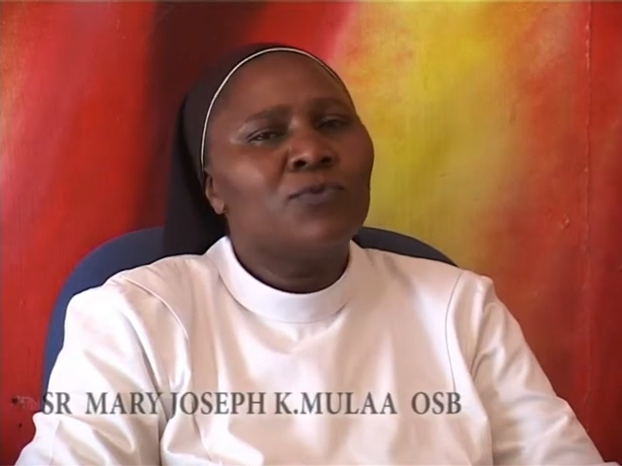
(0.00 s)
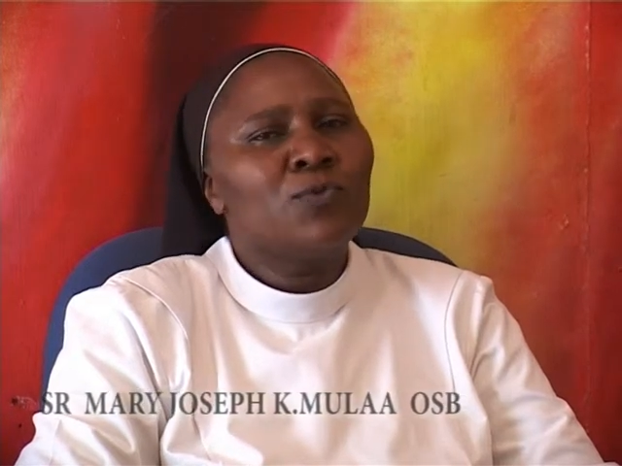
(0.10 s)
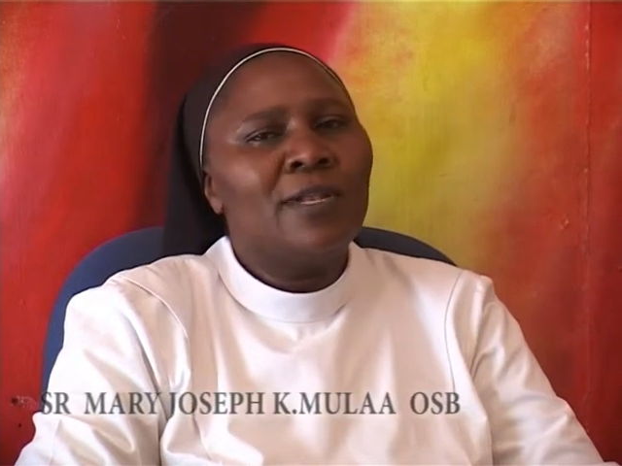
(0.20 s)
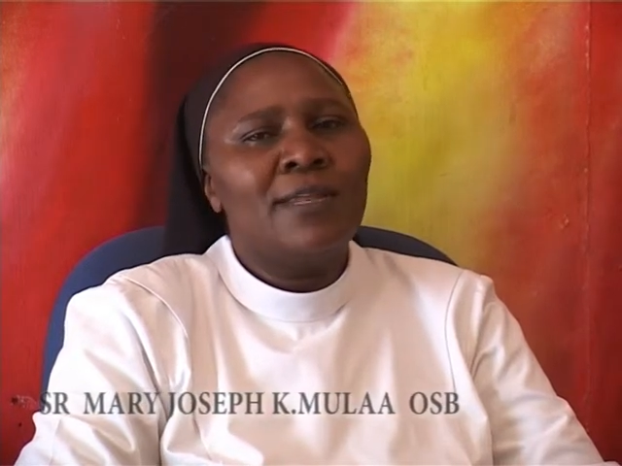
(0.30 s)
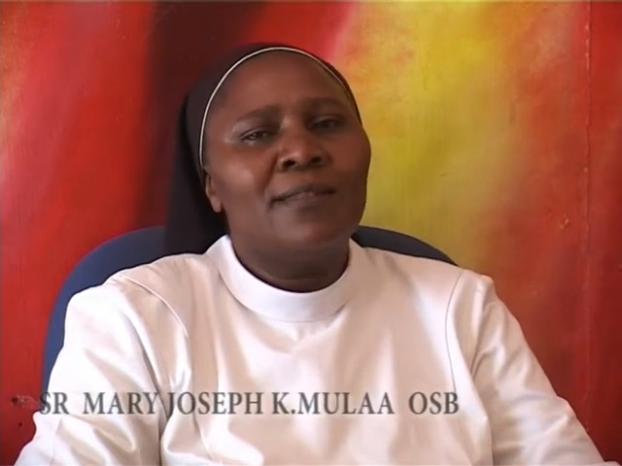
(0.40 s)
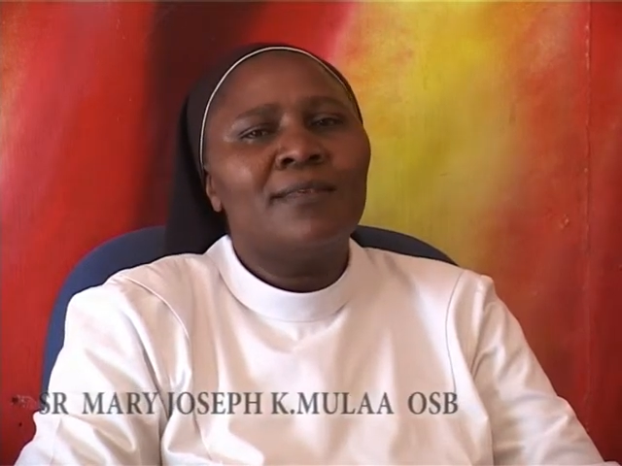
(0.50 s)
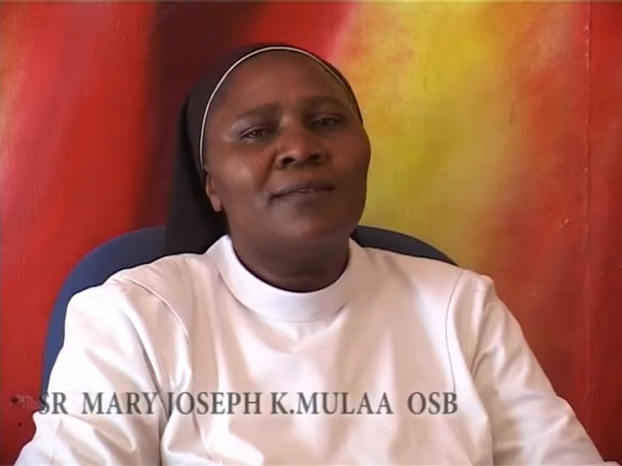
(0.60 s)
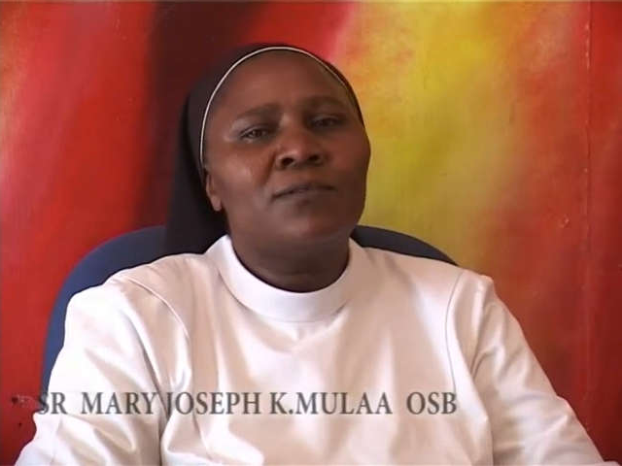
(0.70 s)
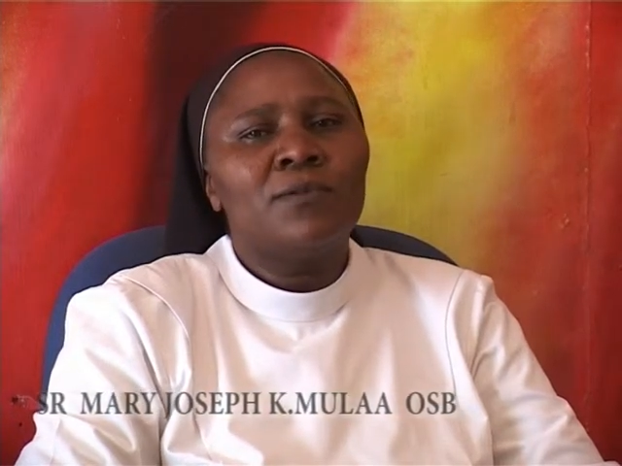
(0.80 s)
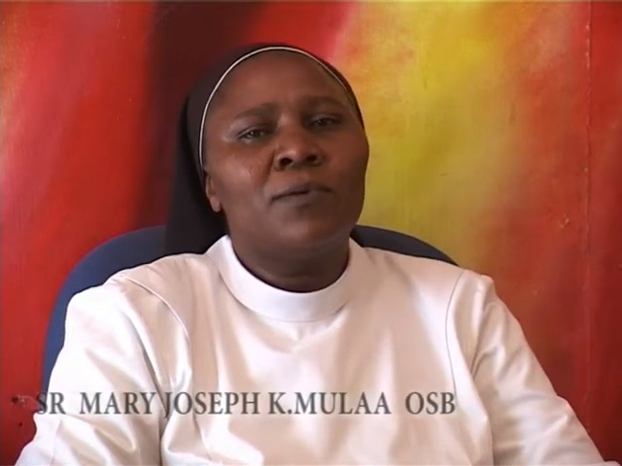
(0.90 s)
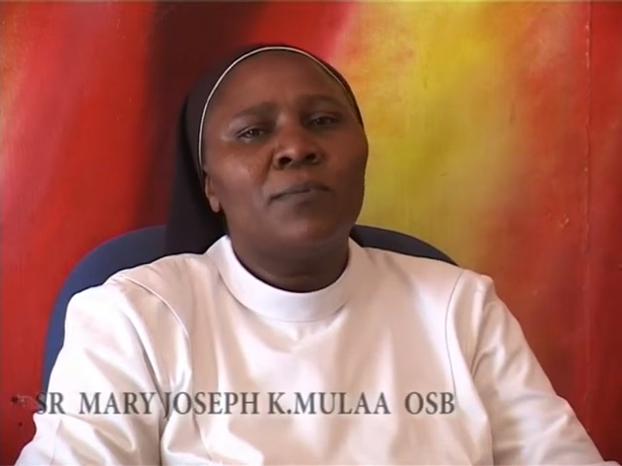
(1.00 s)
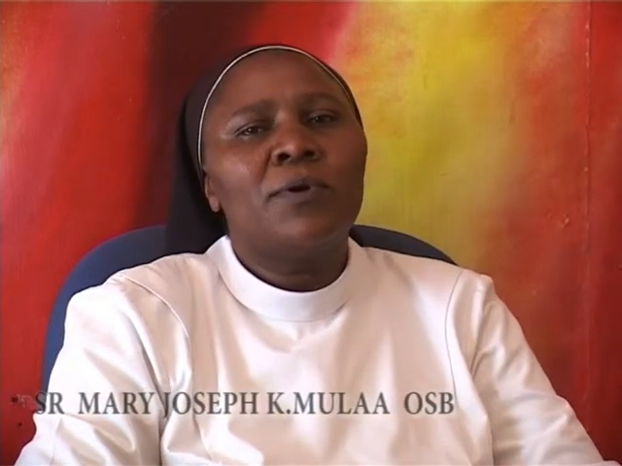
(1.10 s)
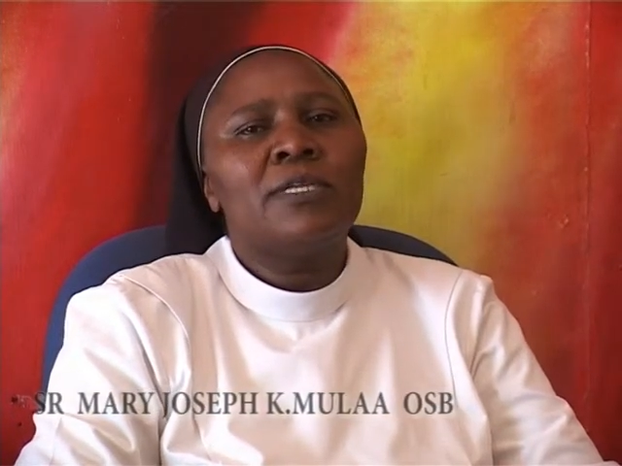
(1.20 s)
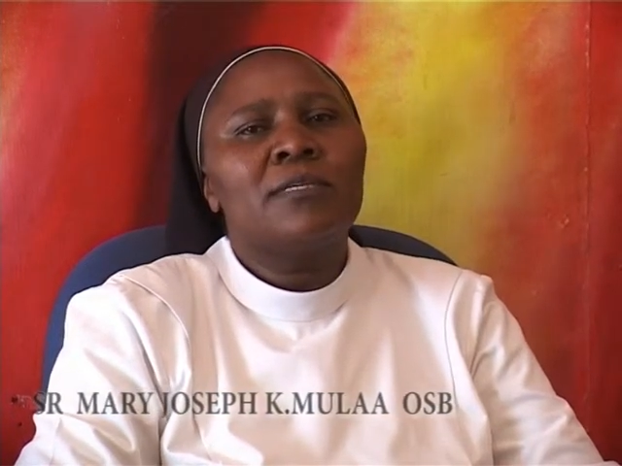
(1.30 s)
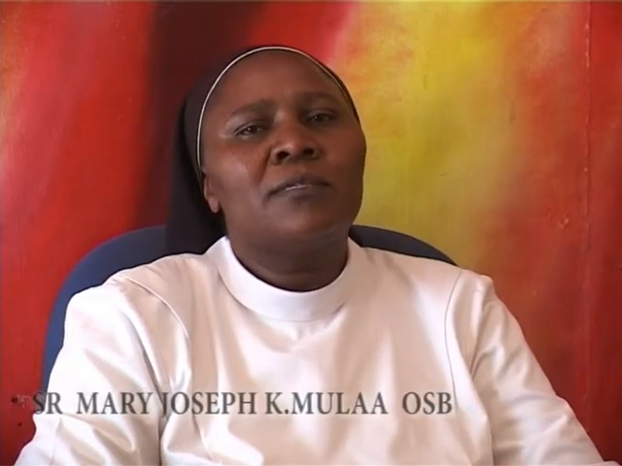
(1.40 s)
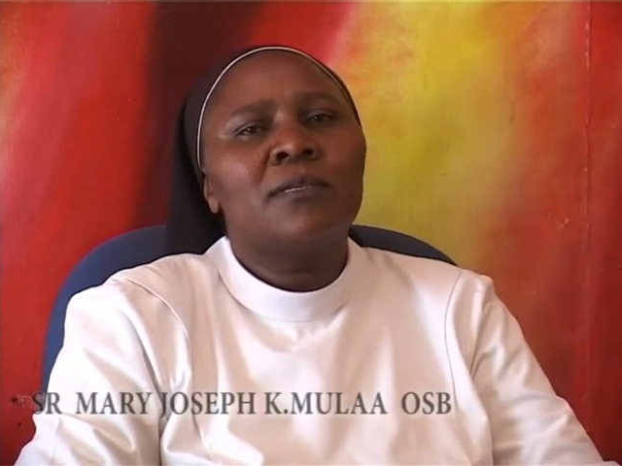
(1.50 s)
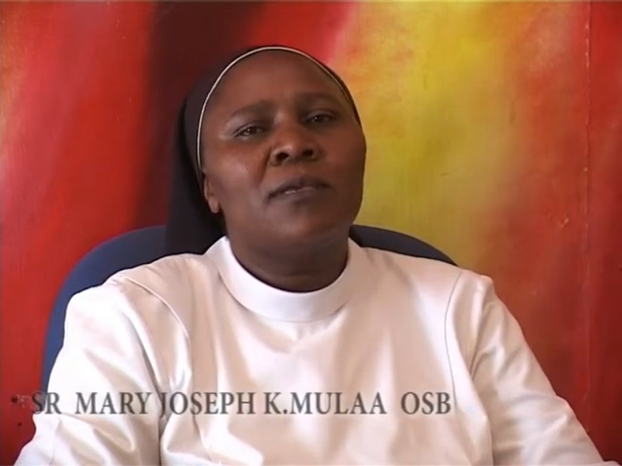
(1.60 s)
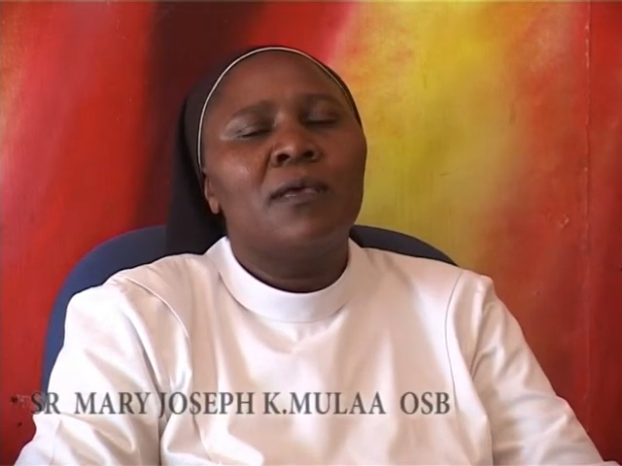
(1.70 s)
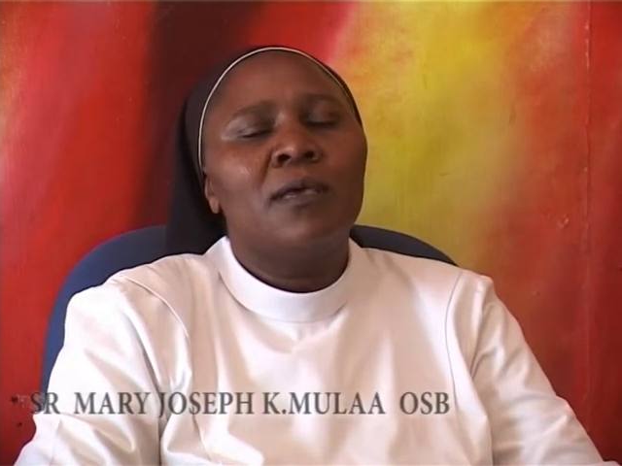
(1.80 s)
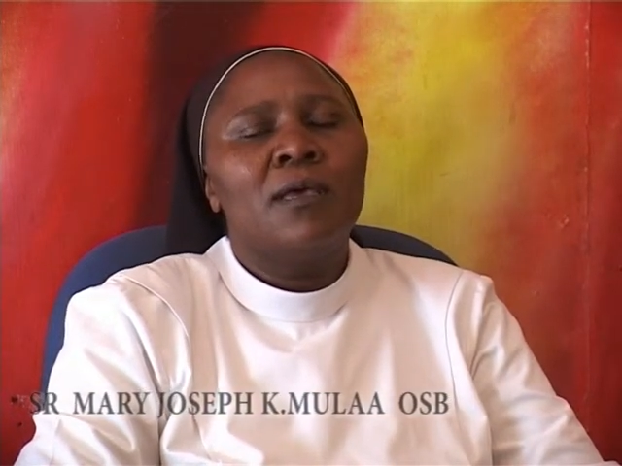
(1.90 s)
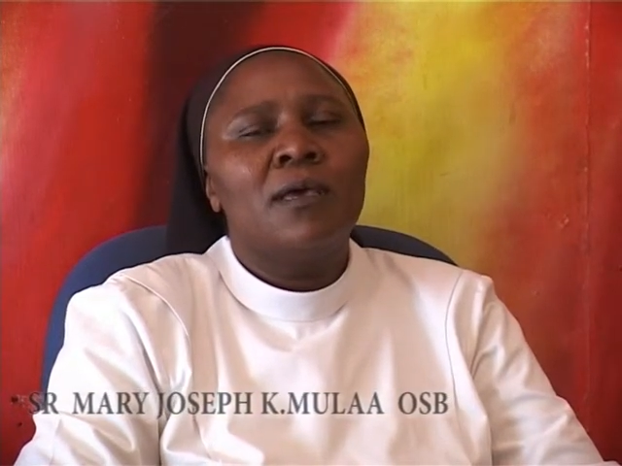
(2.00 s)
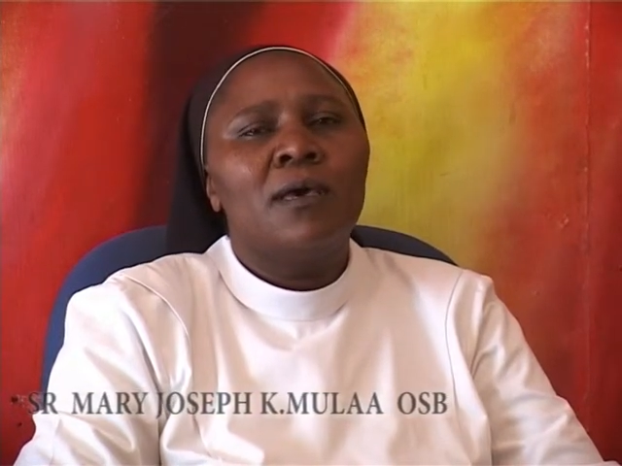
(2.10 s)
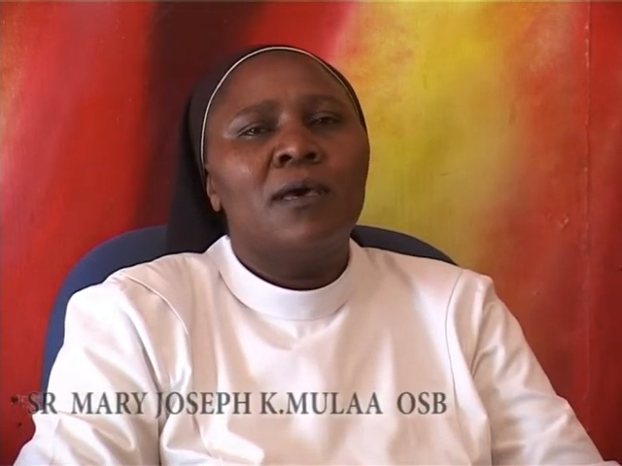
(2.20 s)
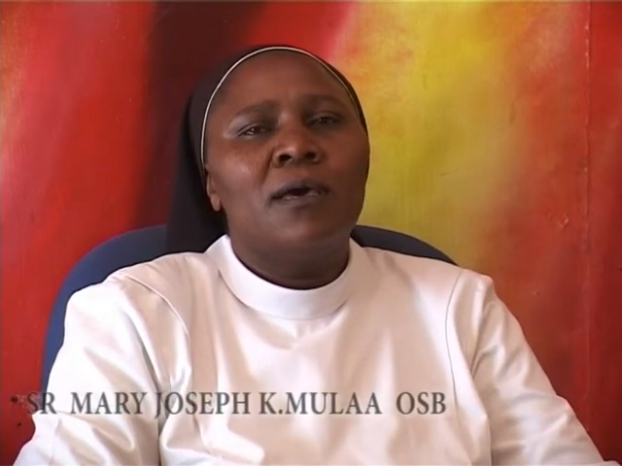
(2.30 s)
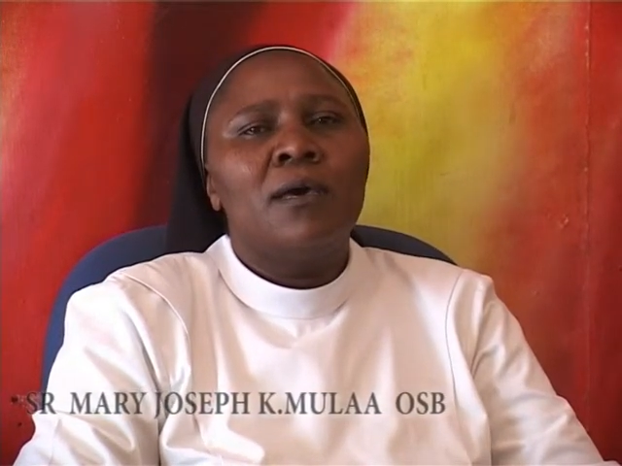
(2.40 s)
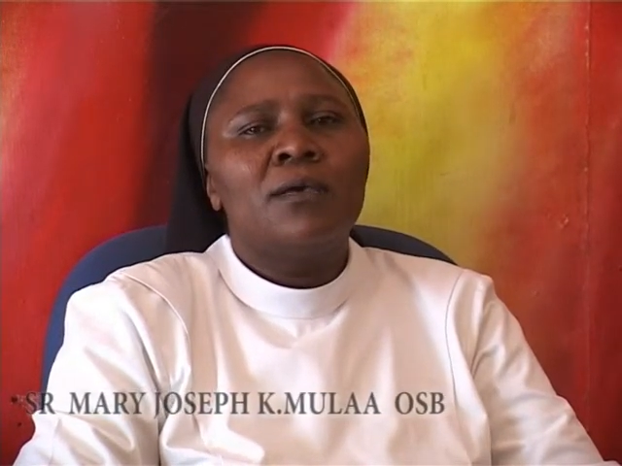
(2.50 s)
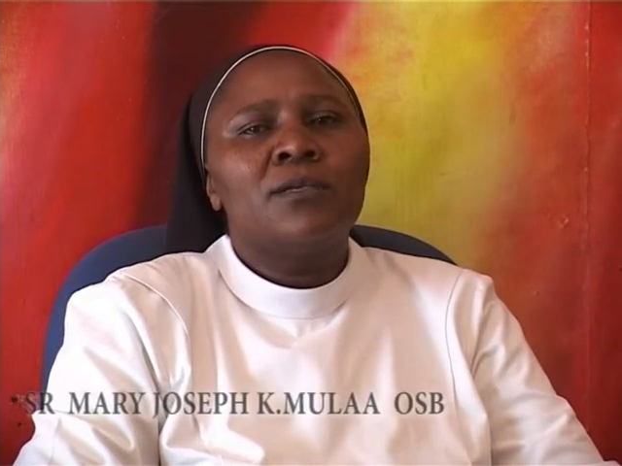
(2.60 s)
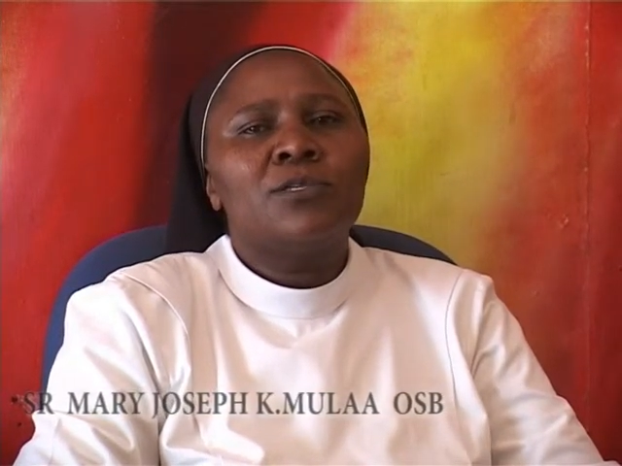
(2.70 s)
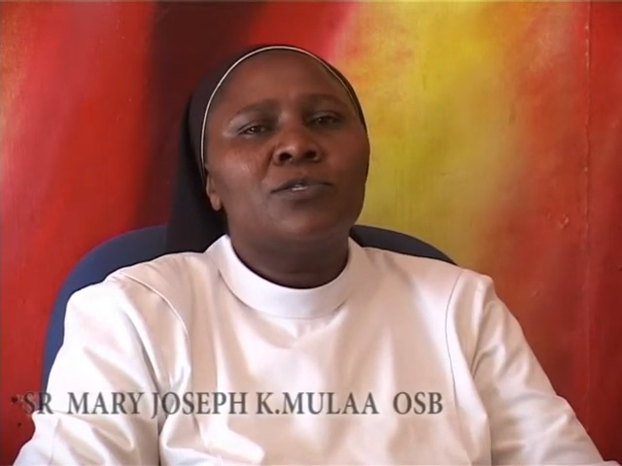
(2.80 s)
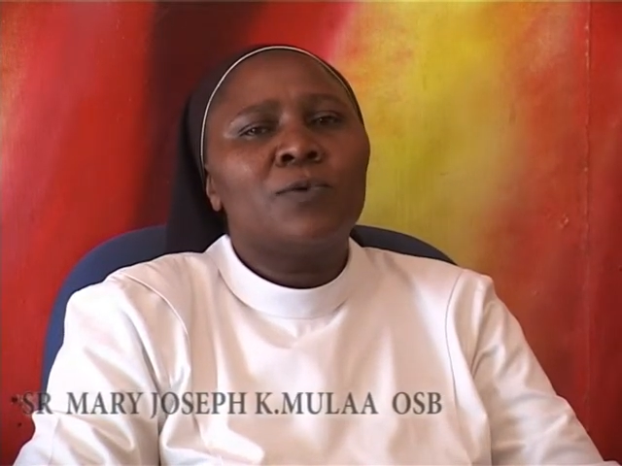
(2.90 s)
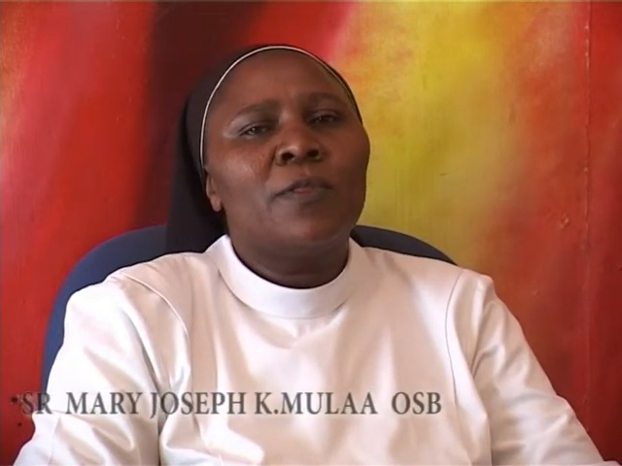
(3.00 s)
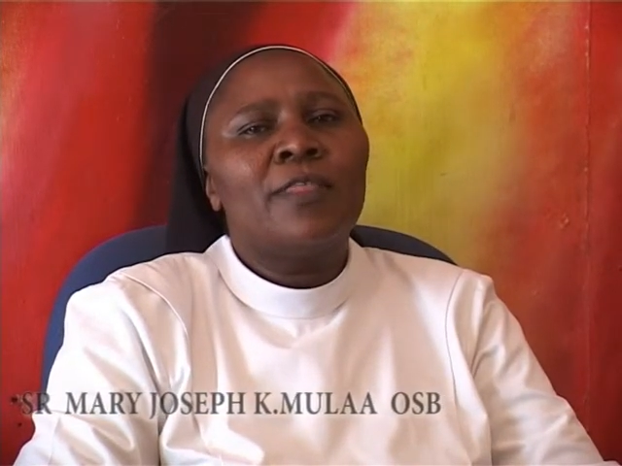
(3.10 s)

swollen things on the bodies. So